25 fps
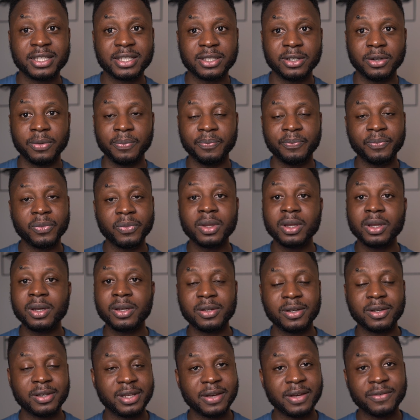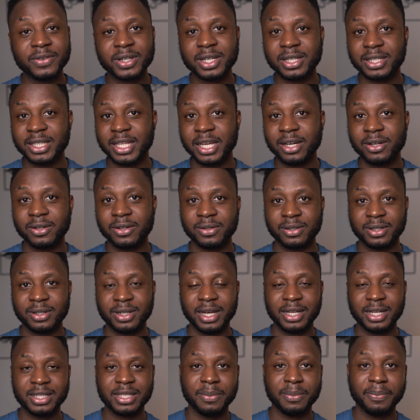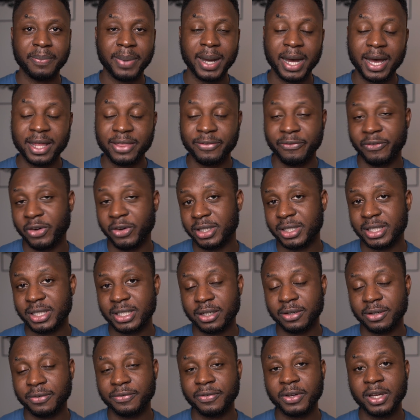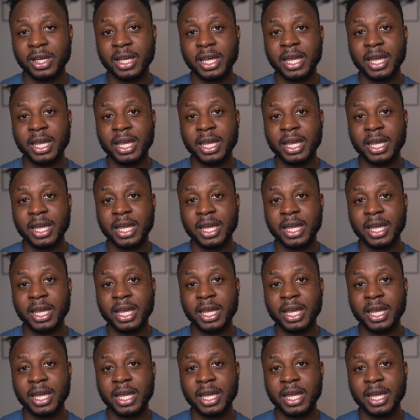So you never can tell. That's a path for itself.